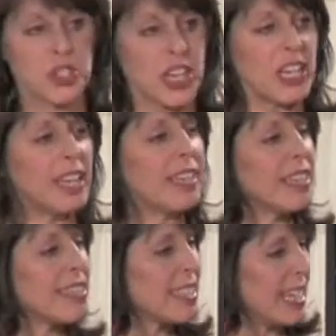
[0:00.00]
Jenna
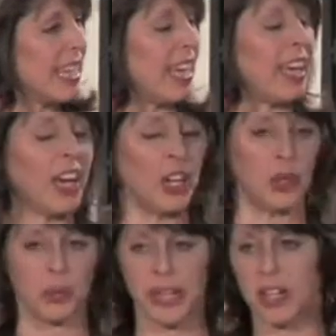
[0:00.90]
is seeking a
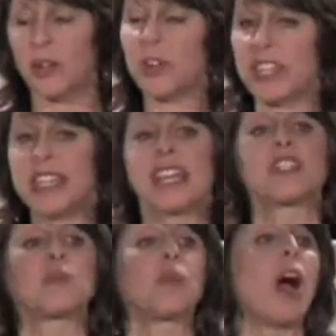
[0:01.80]
career, or the
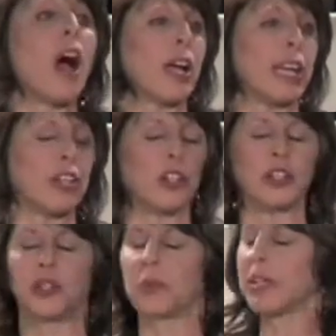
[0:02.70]
next rung in
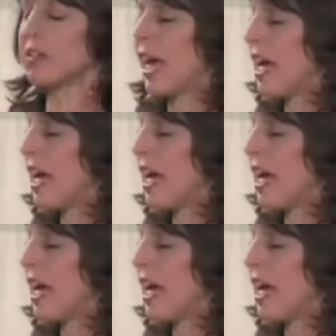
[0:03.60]
her career